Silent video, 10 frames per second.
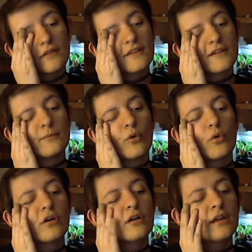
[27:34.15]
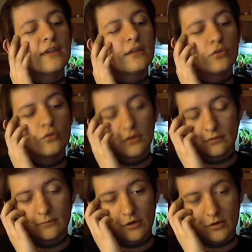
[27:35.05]
little more in Who
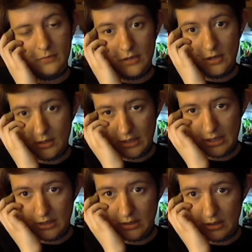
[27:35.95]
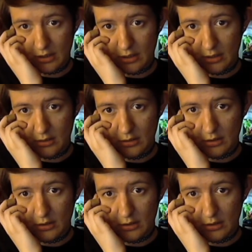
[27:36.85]
Killed Markiplier and in A